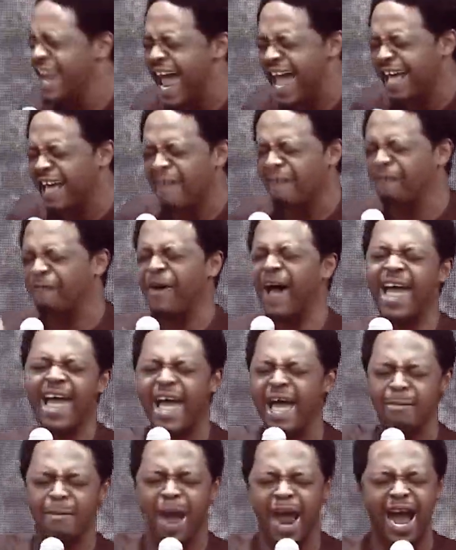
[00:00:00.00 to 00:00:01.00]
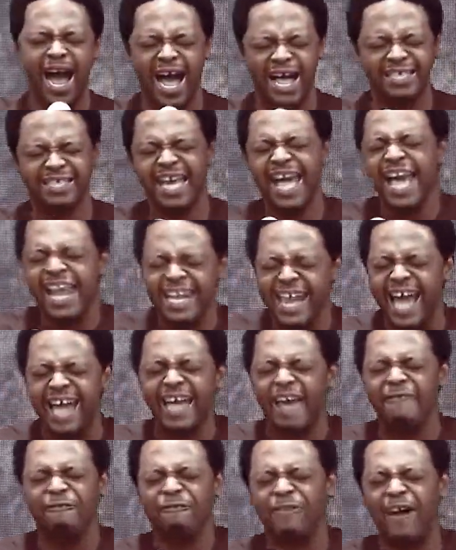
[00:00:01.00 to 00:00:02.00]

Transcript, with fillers: like a fire in my heart, like a